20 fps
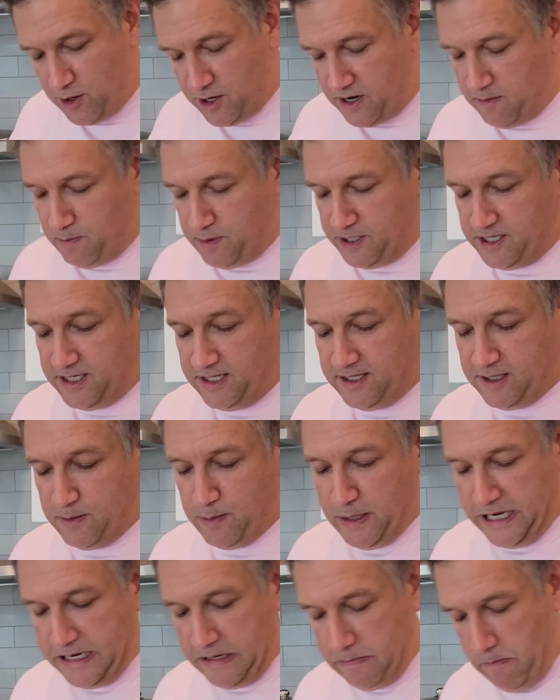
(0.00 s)
want to
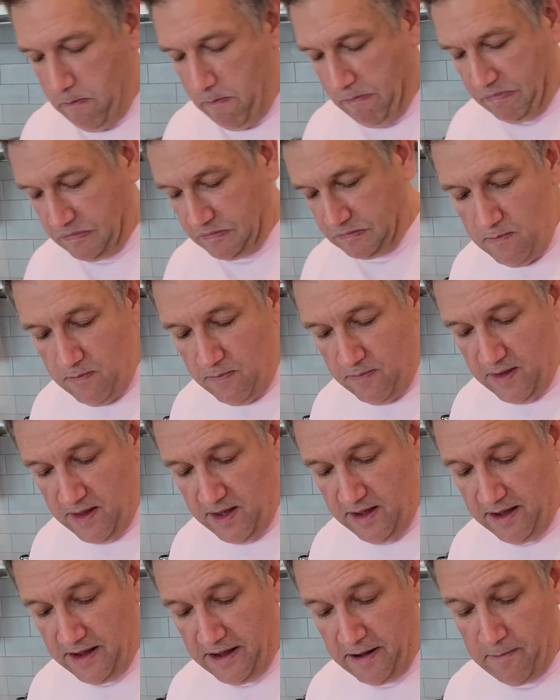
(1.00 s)
participate.
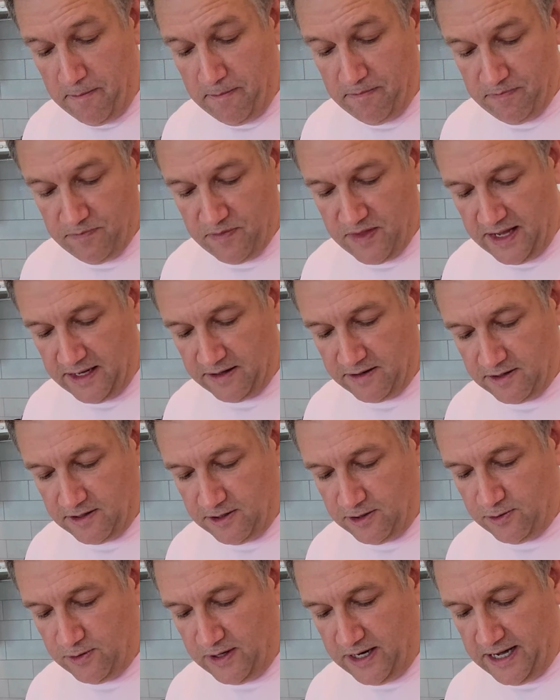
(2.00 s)
Thanks
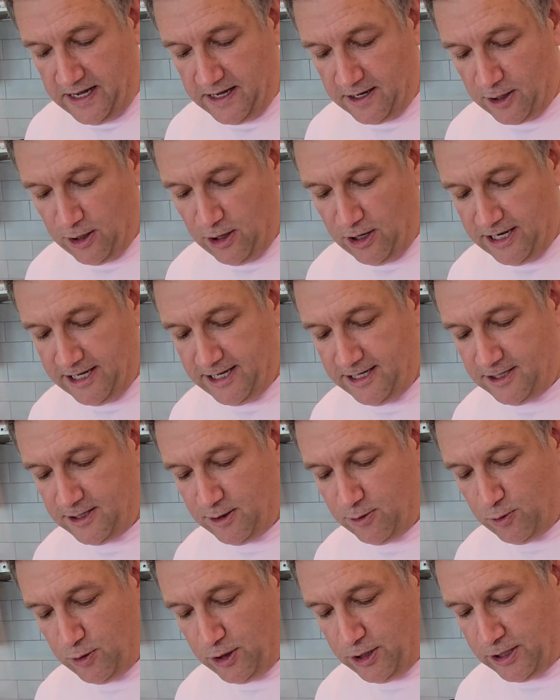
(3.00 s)
to colleagues
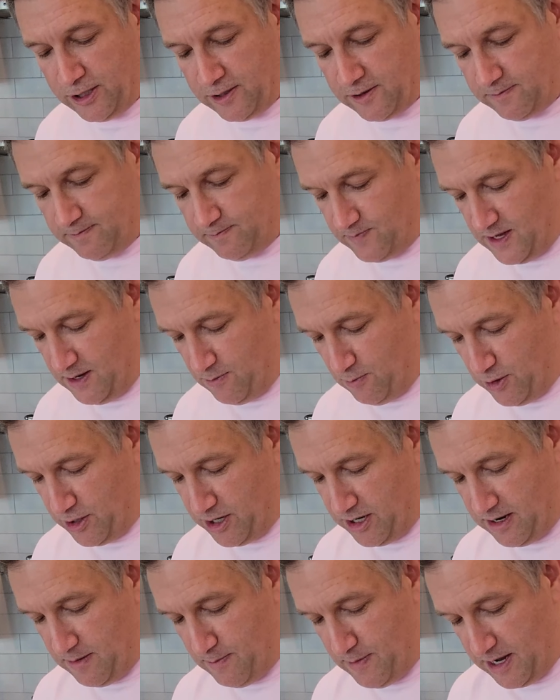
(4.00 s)
at work that
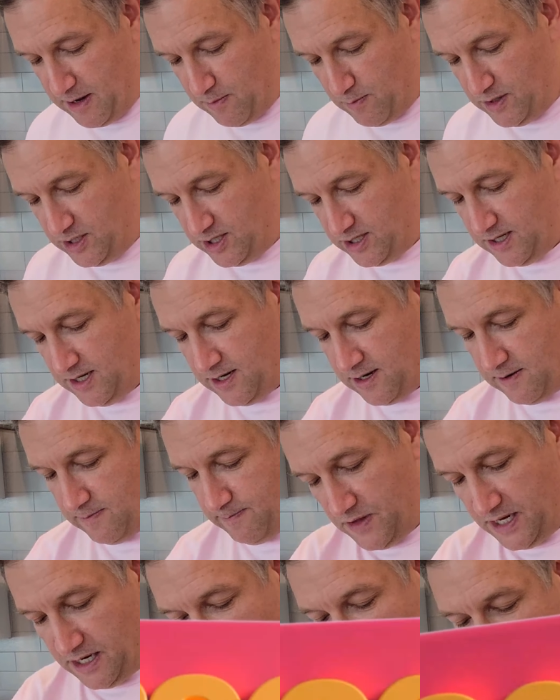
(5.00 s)
wanted to make me sick.
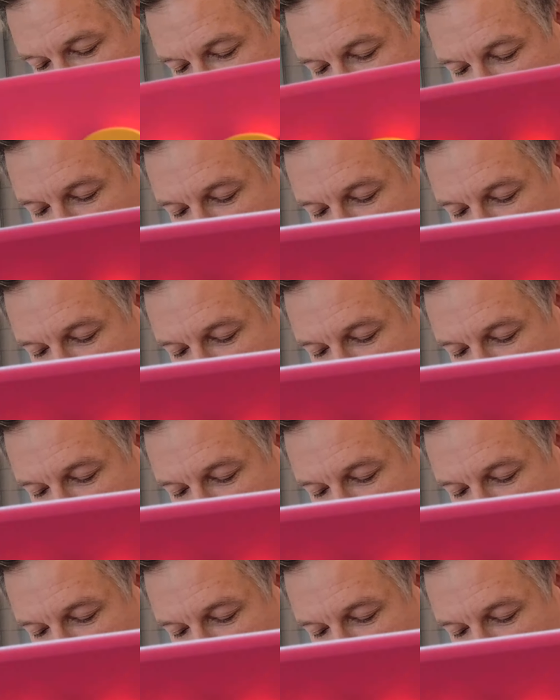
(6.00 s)
Anyway,